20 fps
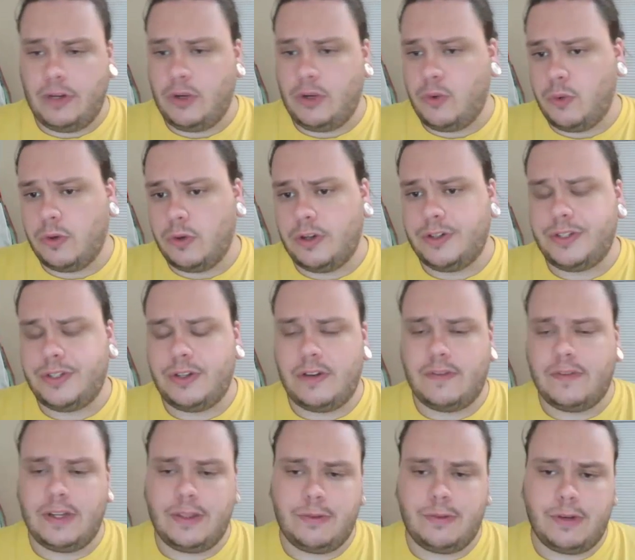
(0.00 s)
every quarter,
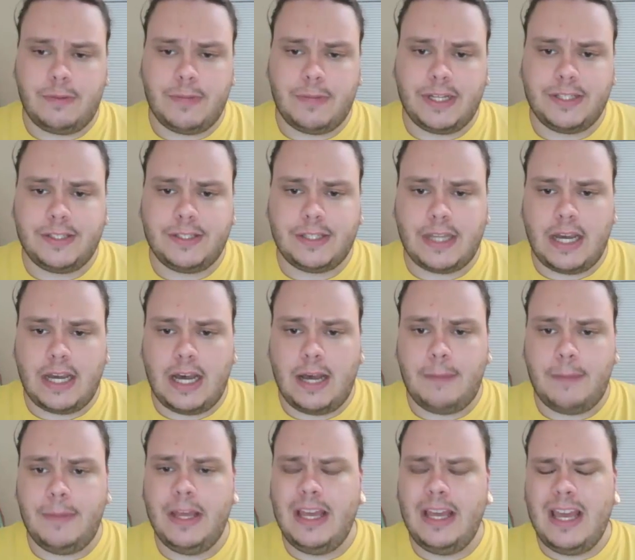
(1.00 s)
so every 3 months,
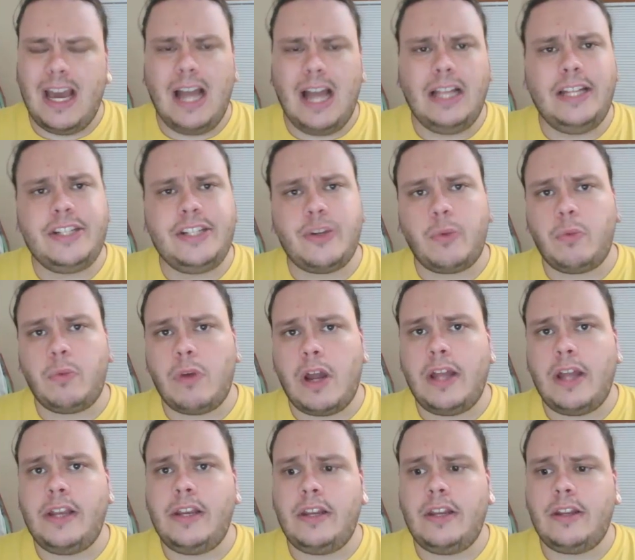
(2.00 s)
I like to
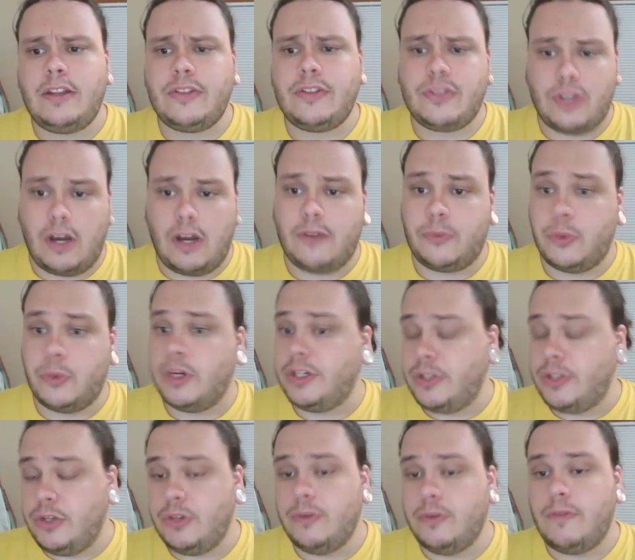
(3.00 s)
run
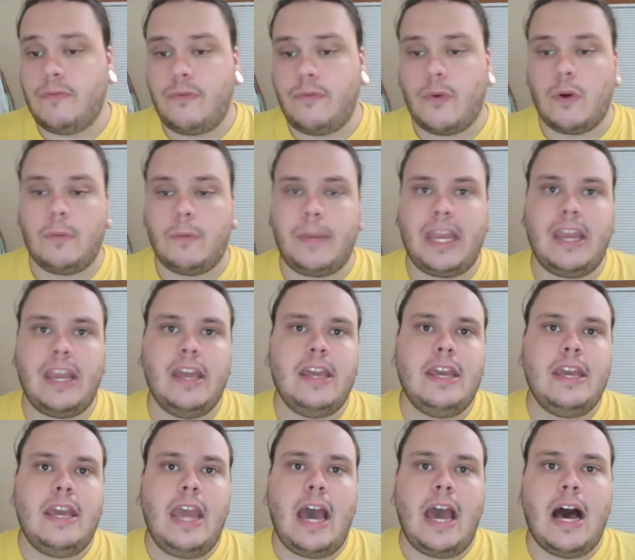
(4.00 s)
software to do it for me.
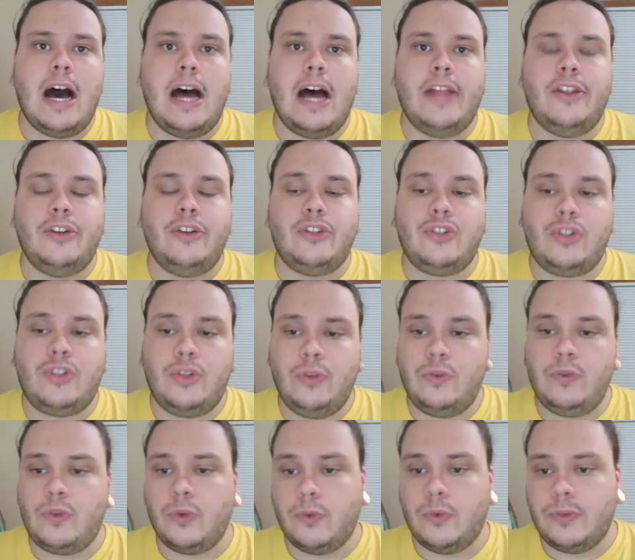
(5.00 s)
There's
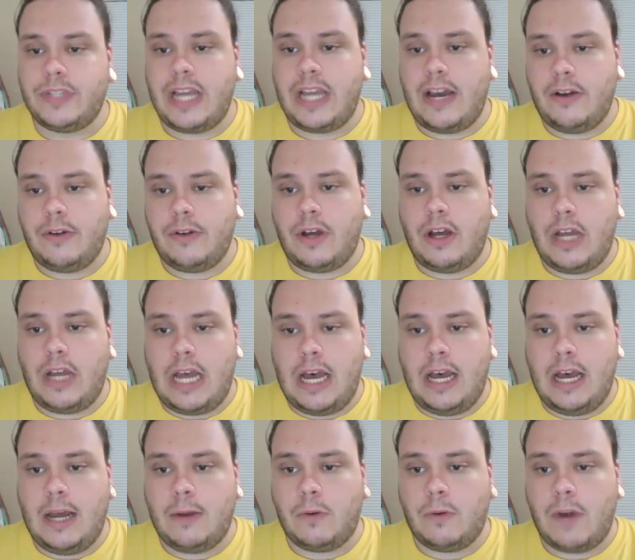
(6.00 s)
two tools out
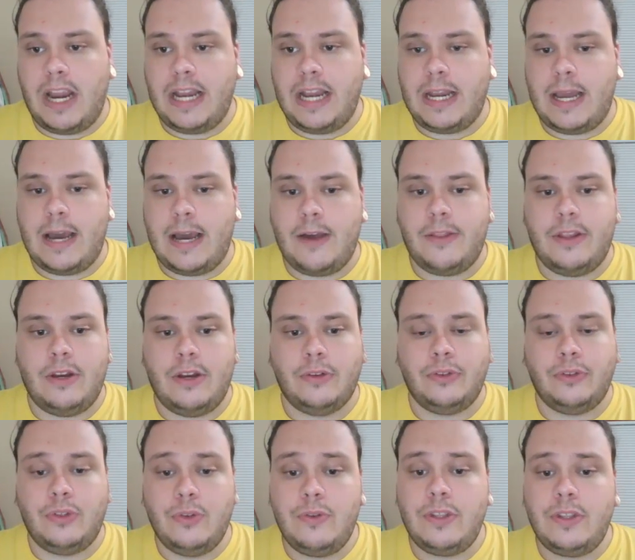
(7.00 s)
right now
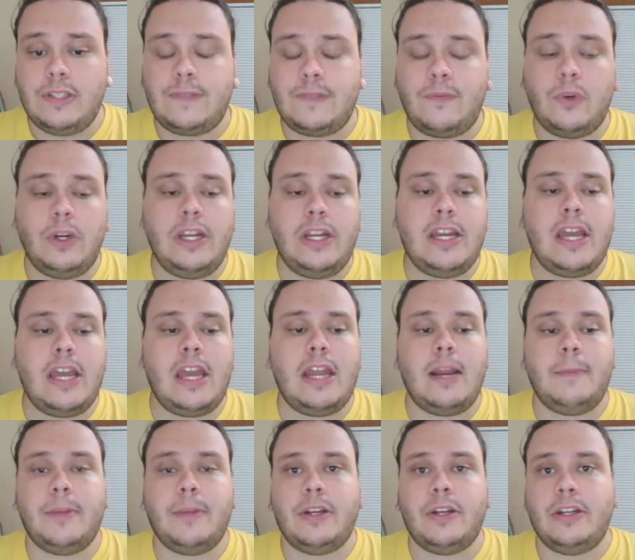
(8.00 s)
that'll do this for you,
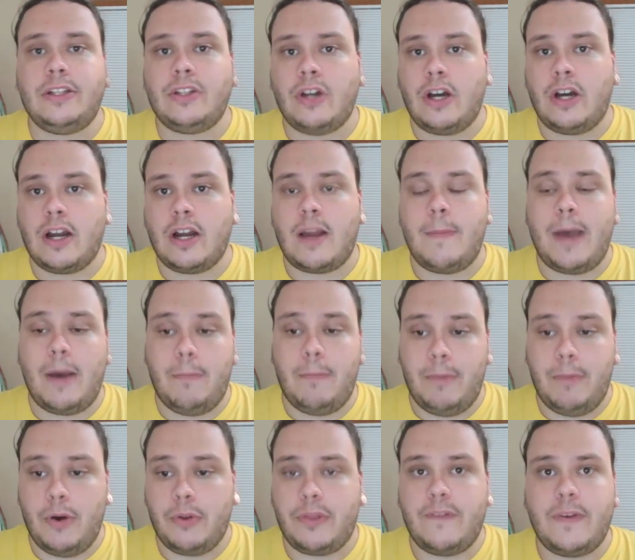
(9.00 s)
and I'm going to talk
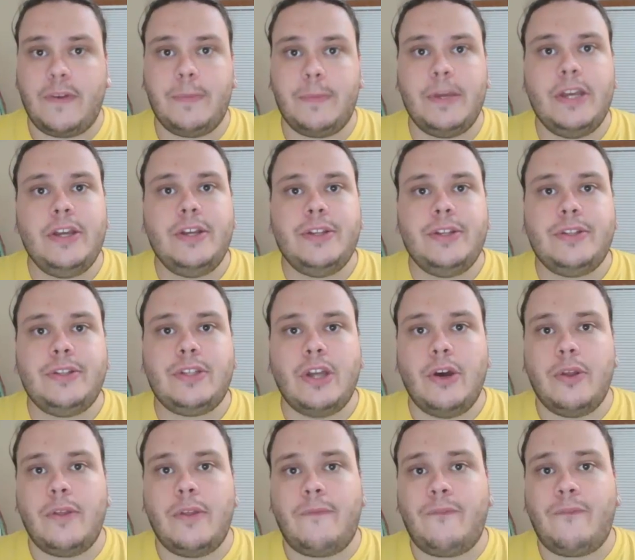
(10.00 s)
about both of them.
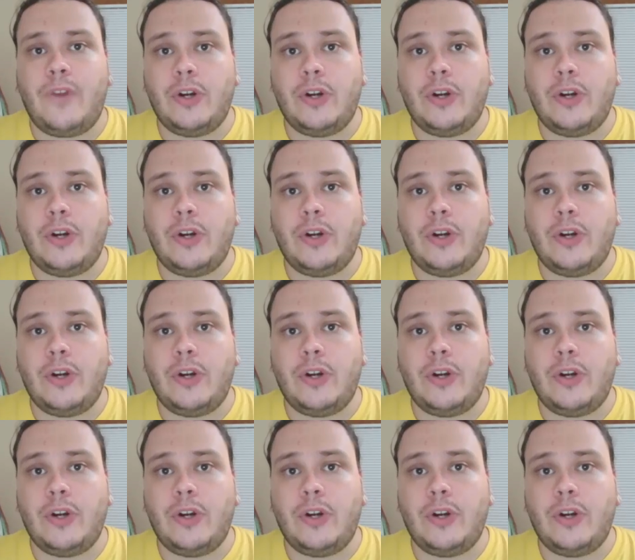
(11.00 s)
So